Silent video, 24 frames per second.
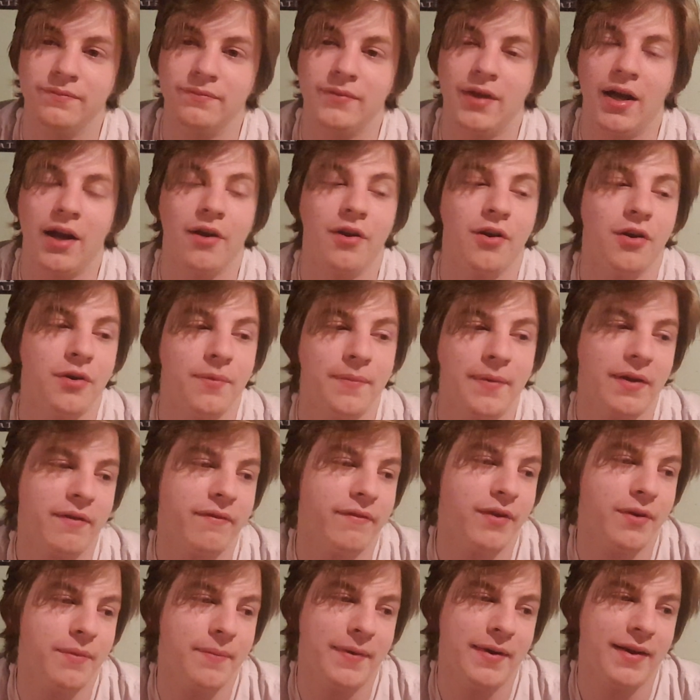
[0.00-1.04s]
I'll go to make a
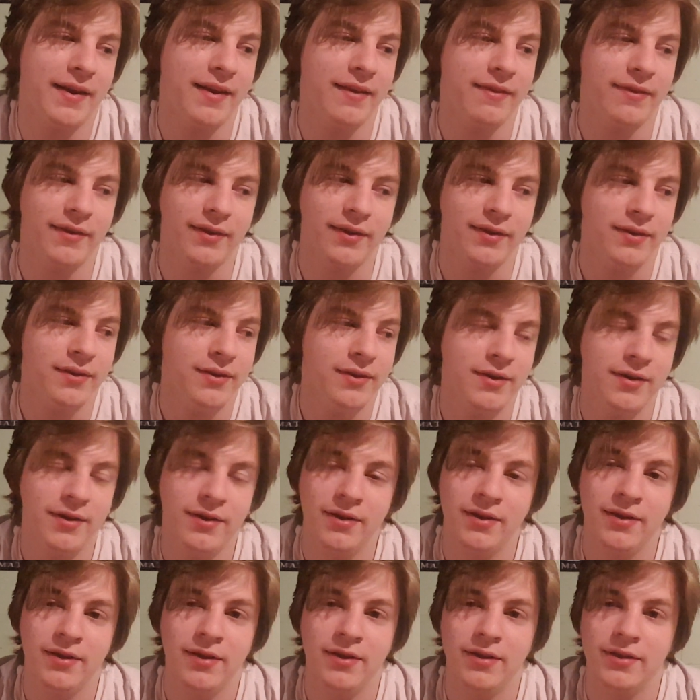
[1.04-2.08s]
video about anything.
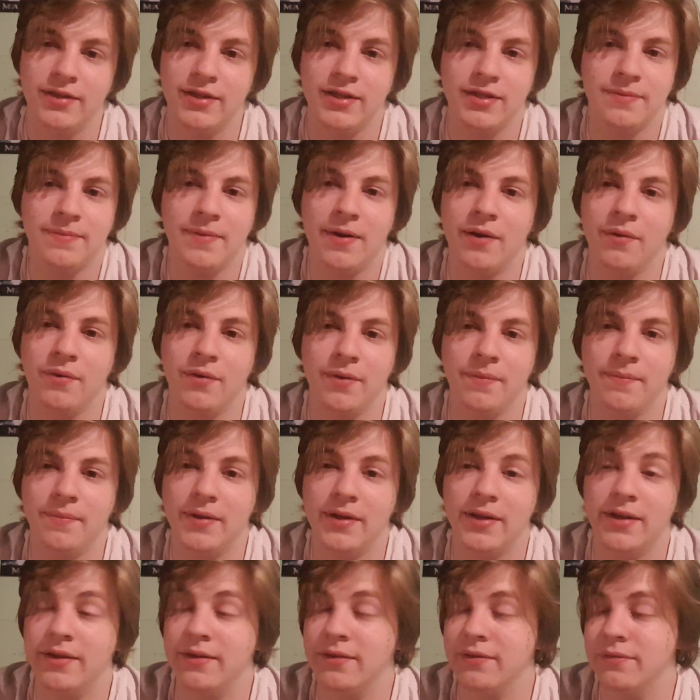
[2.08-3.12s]
Doesn't matter what I'm
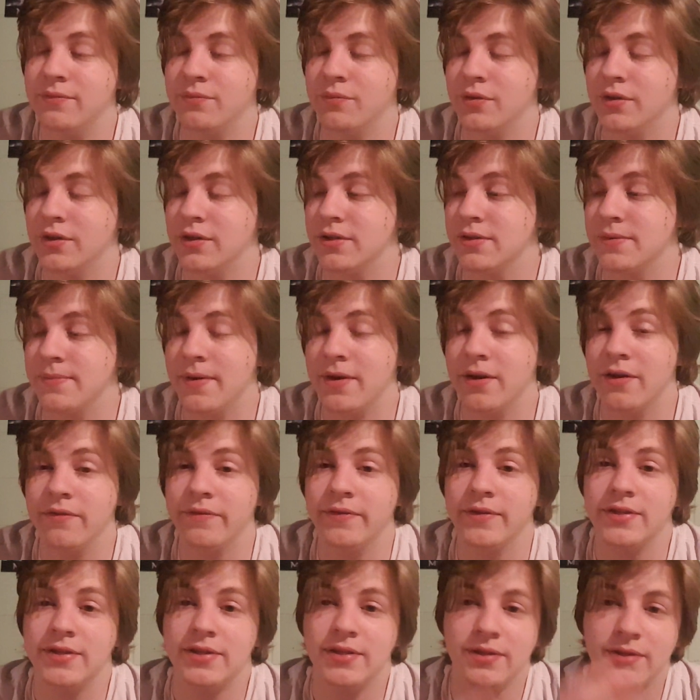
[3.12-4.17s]
playing. It doesn't matter if
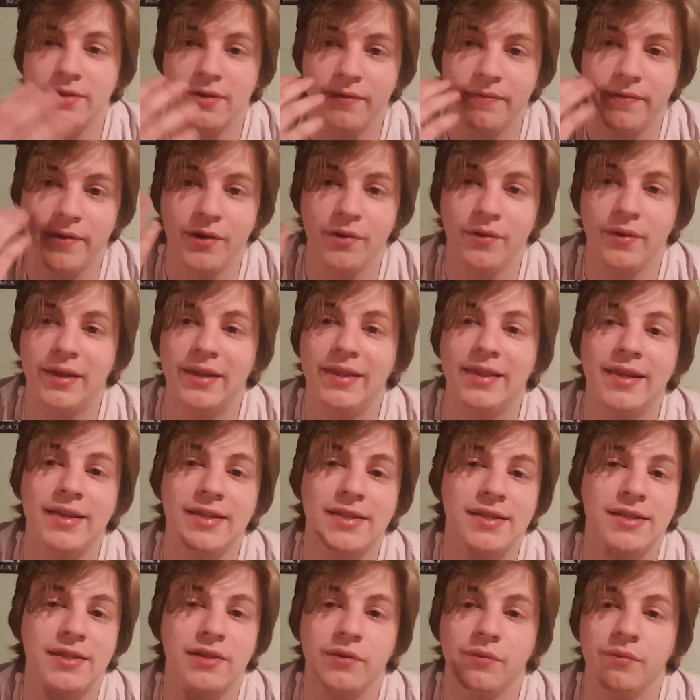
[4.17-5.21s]
it's a video like
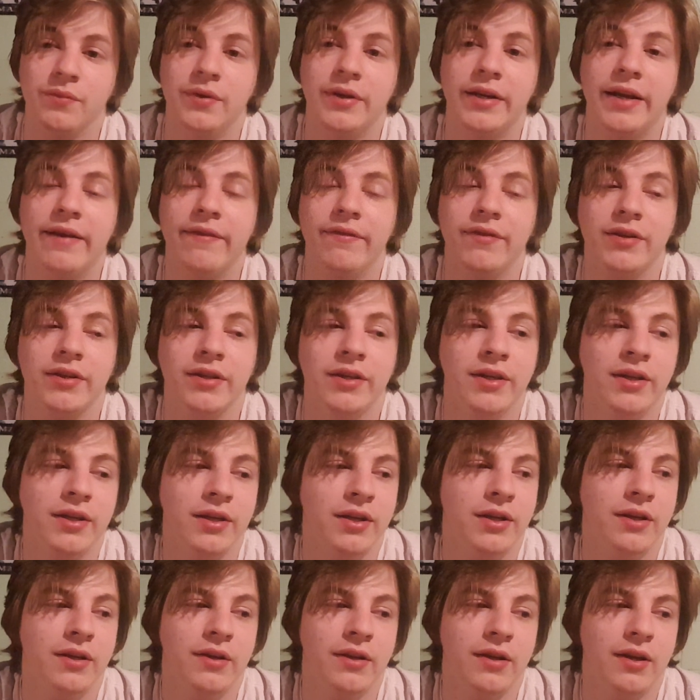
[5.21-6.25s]
this or whatever.
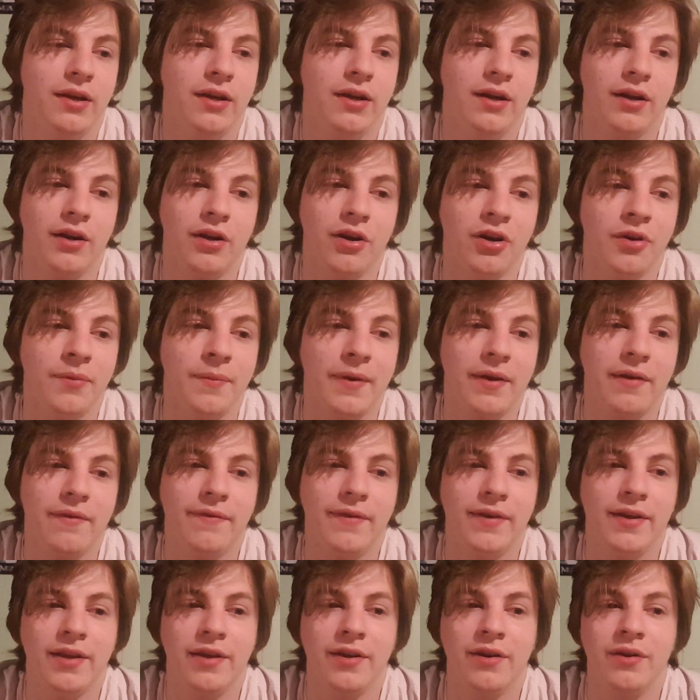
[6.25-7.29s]
I'll go to make a
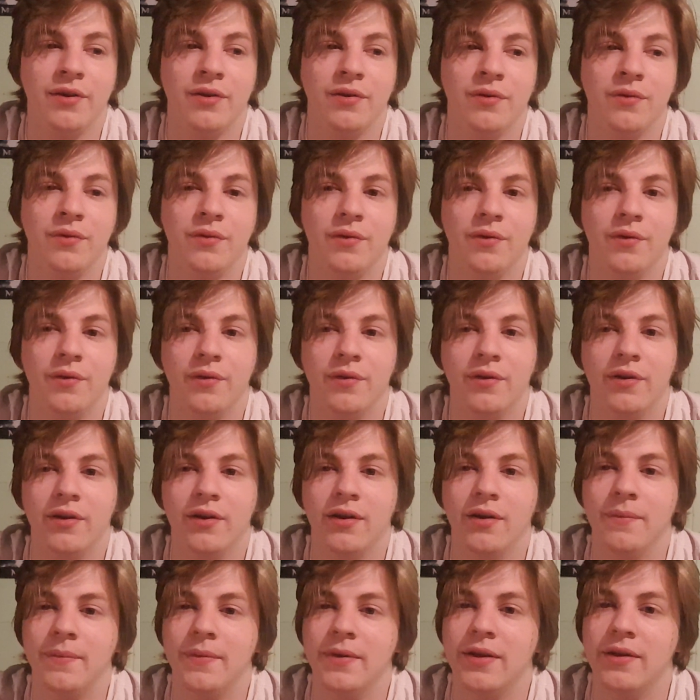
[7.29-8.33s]
video.
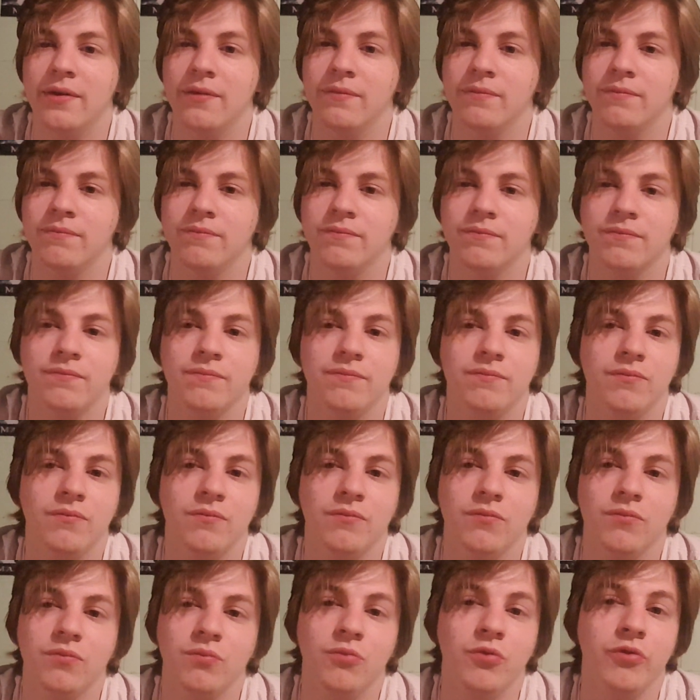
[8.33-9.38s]
I'll be
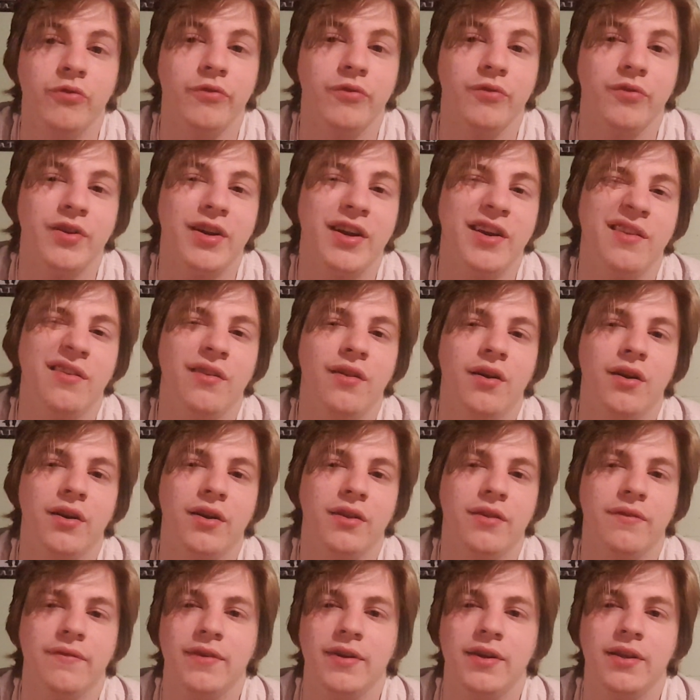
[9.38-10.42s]
moving right along in
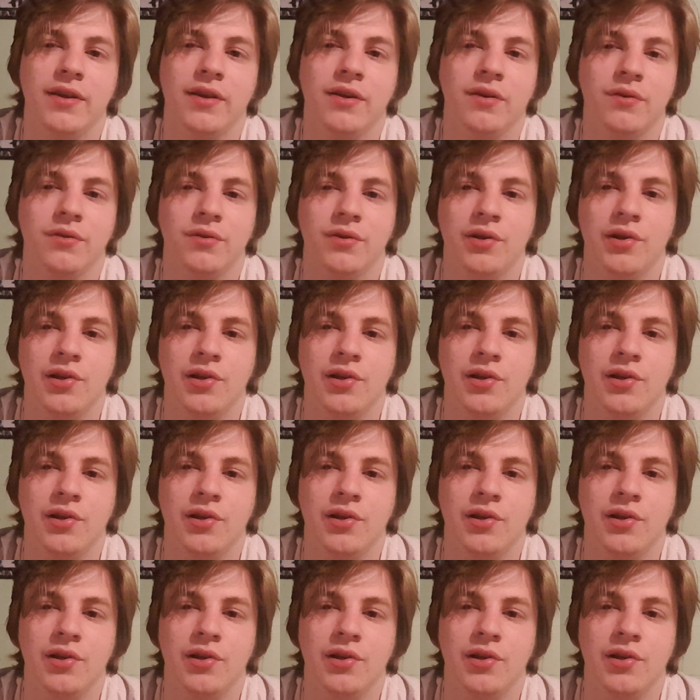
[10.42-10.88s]
the video.